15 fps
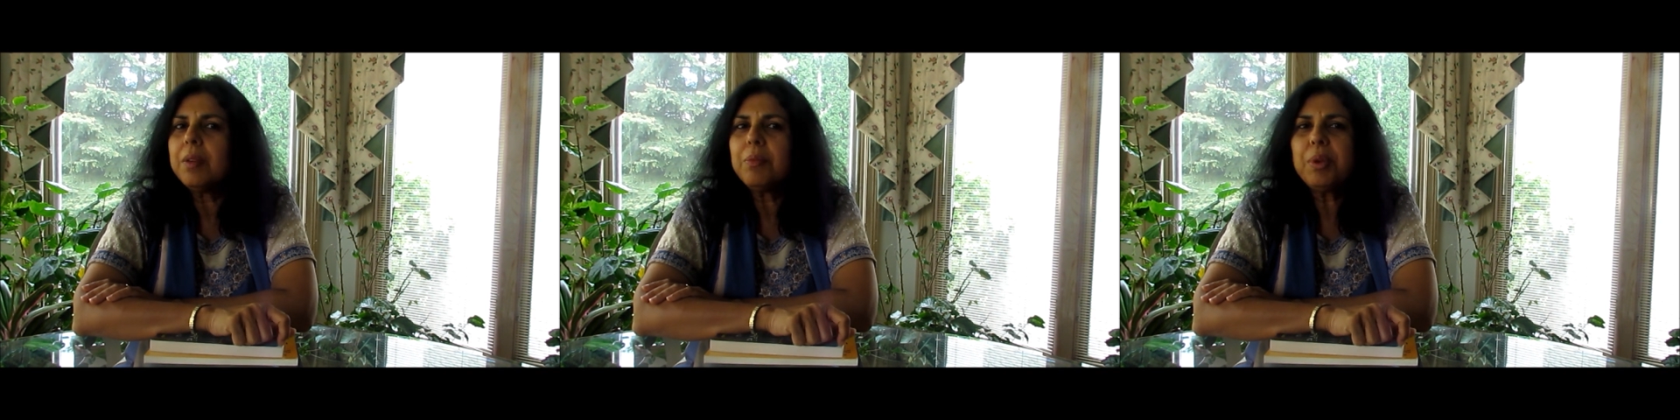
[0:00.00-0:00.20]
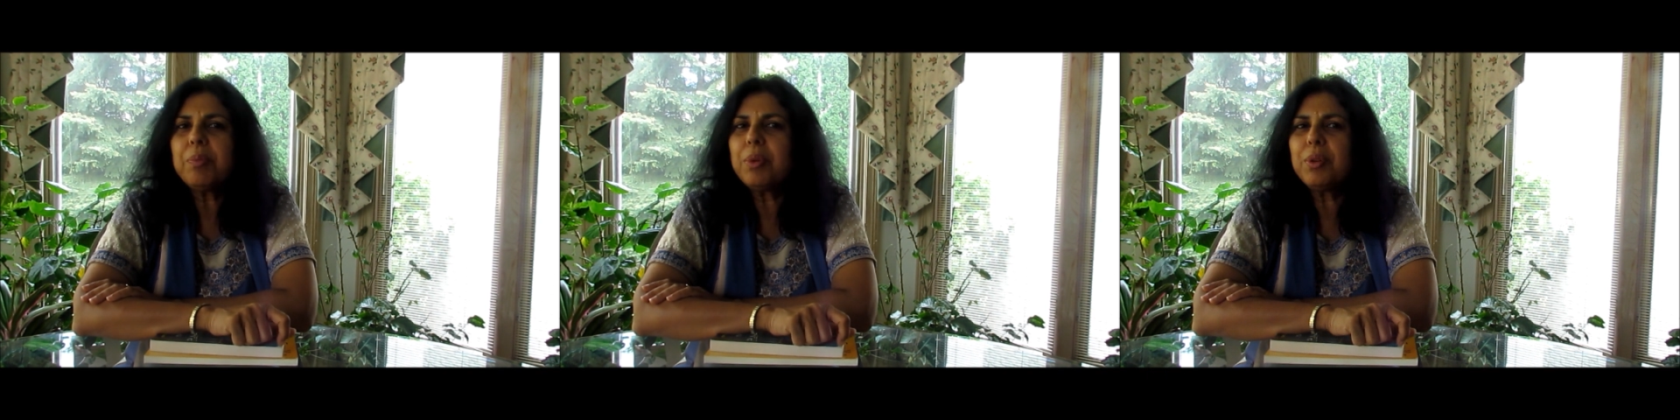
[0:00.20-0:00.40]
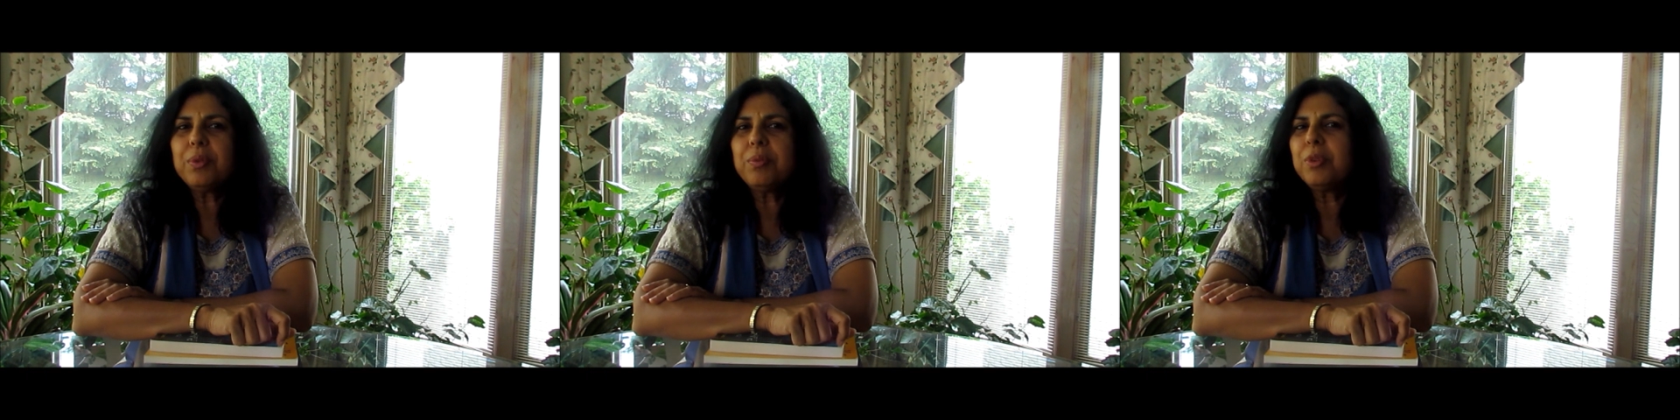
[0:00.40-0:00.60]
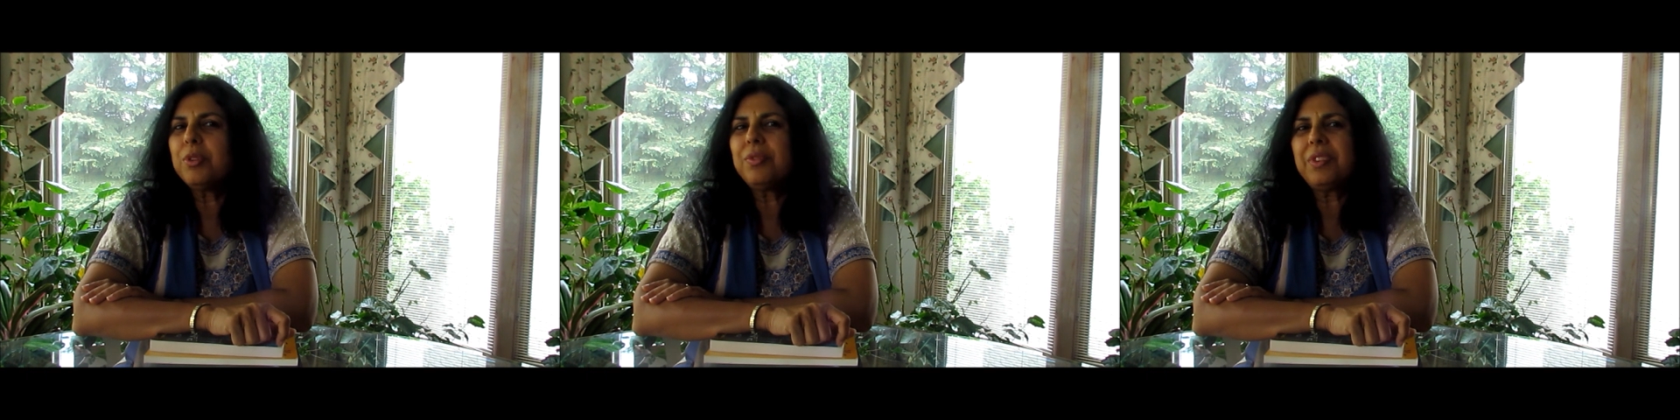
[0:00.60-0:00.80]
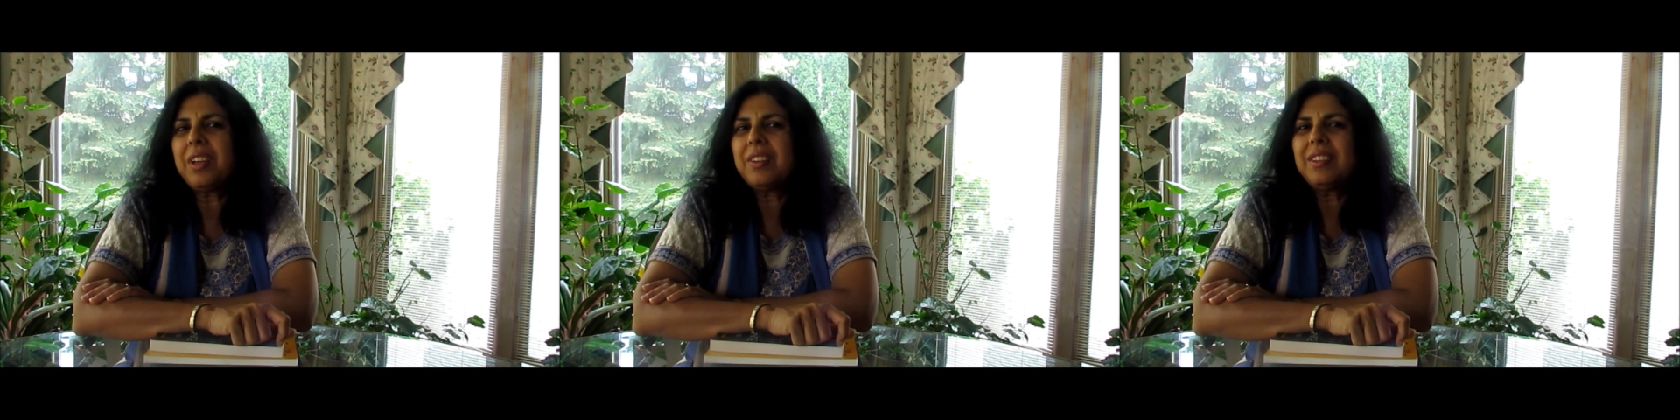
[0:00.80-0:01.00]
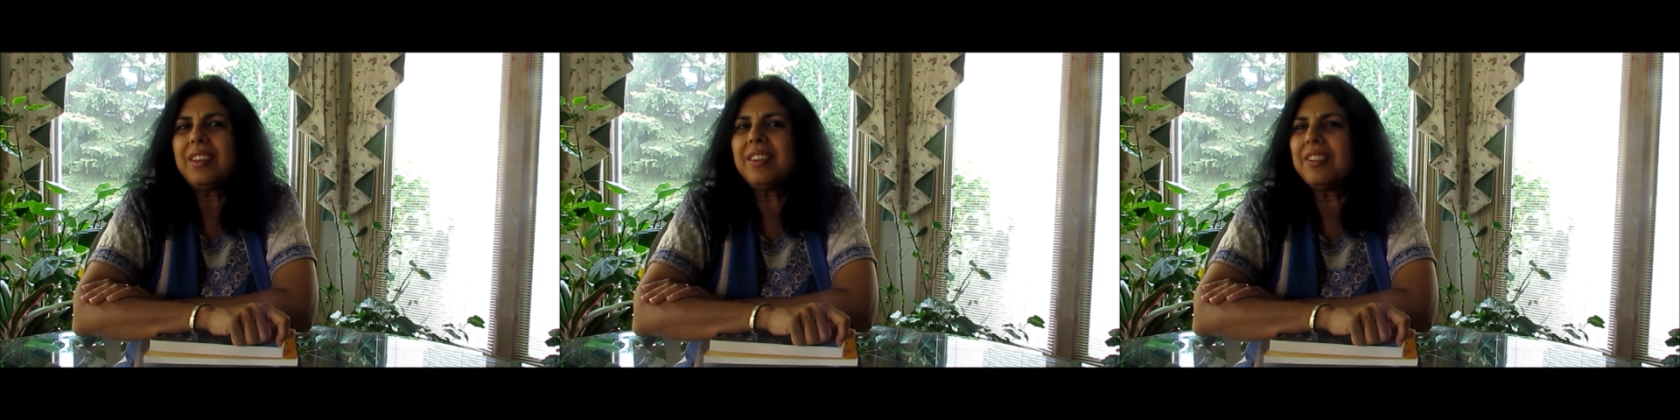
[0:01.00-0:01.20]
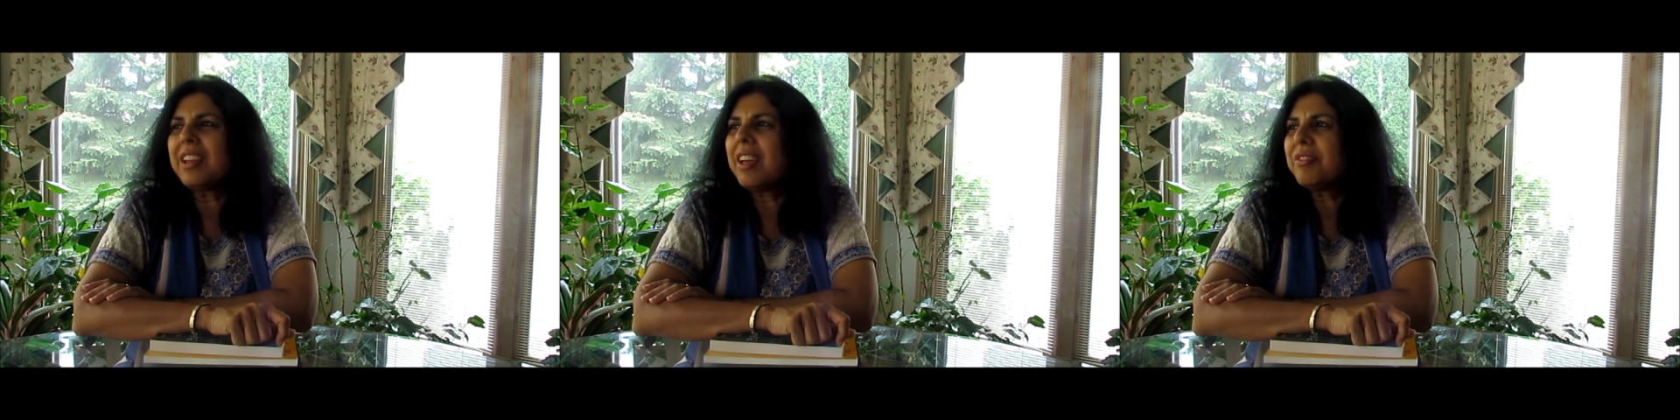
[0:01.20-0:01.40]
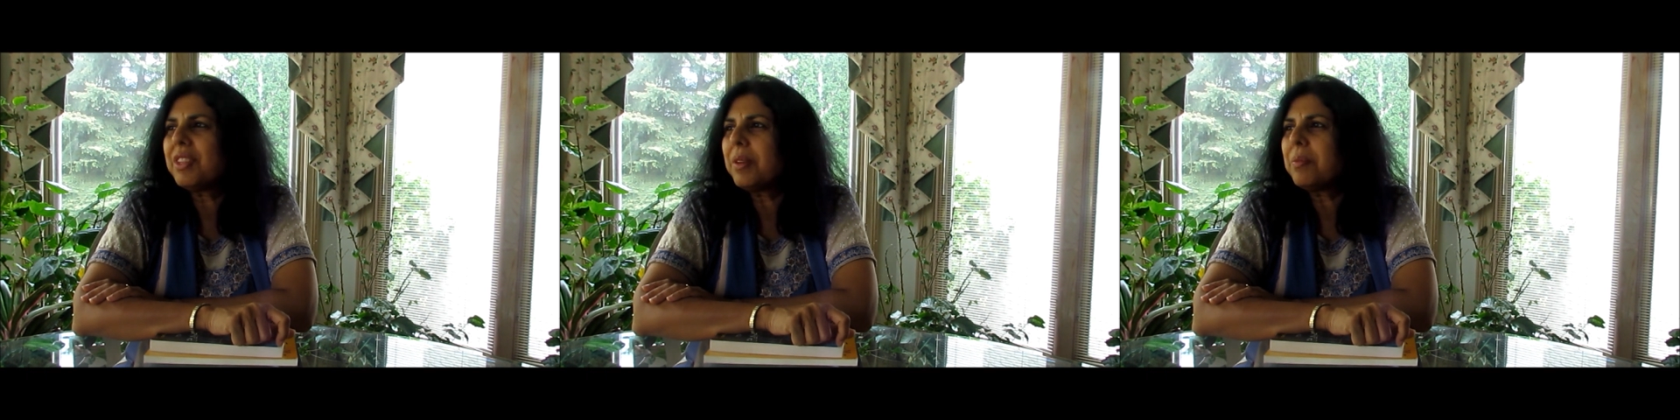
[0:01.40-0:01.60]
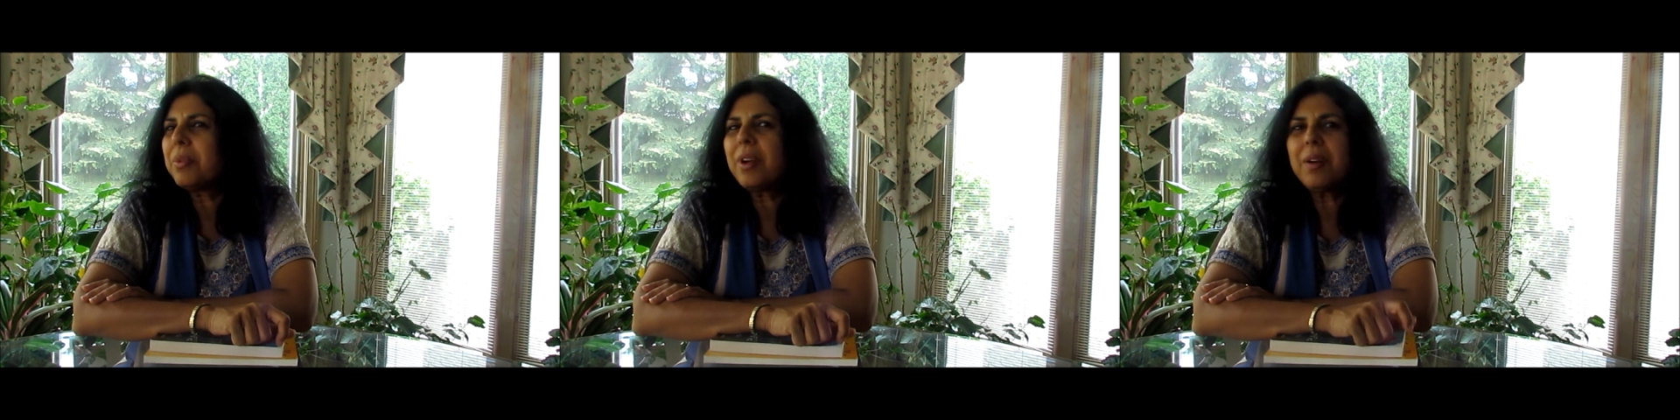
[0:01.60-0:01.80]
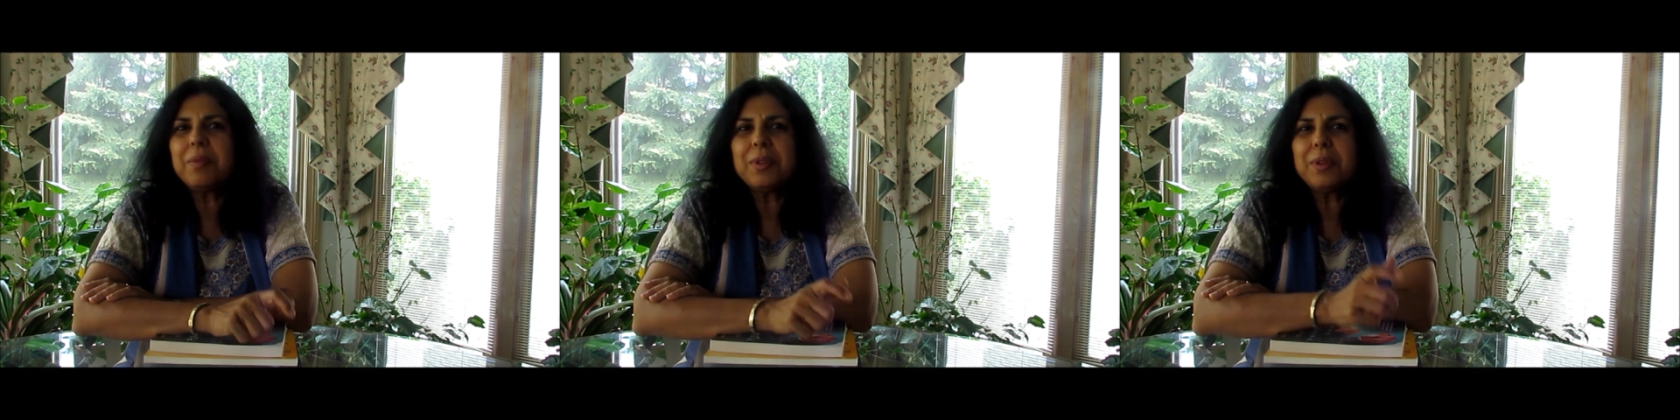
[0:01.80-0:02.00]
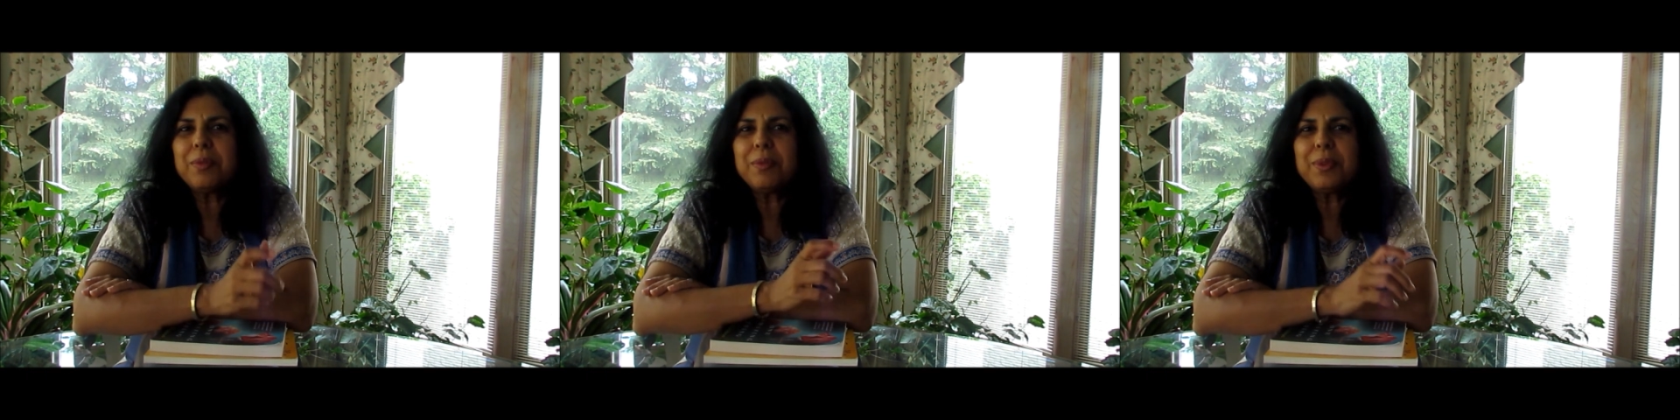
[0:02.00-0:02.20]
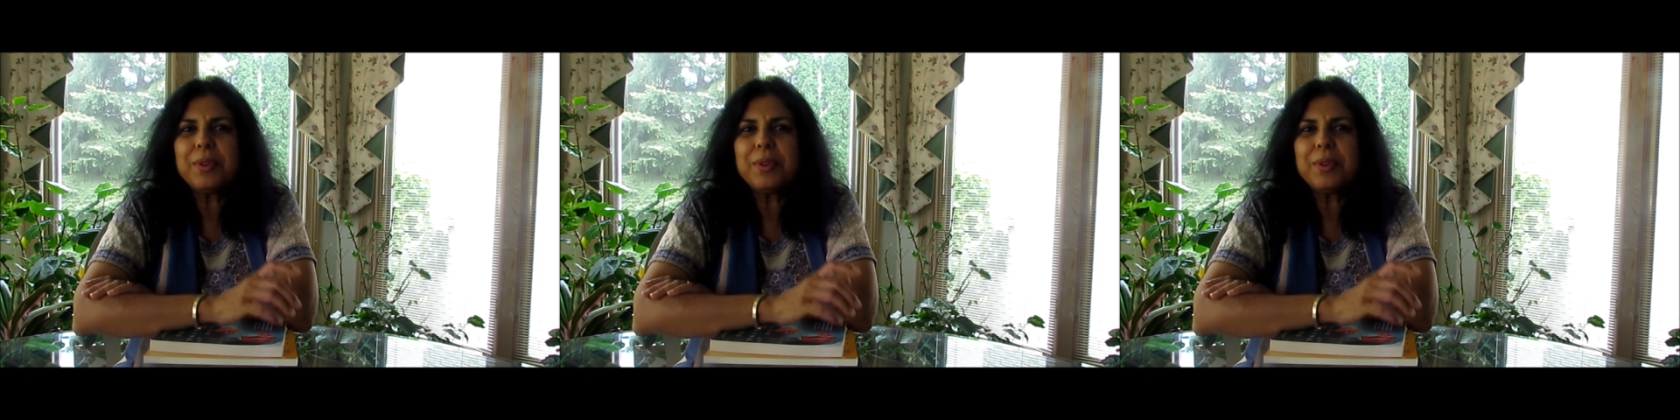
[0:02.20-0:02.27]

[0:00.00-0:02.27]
People who move now, they don't have that problem.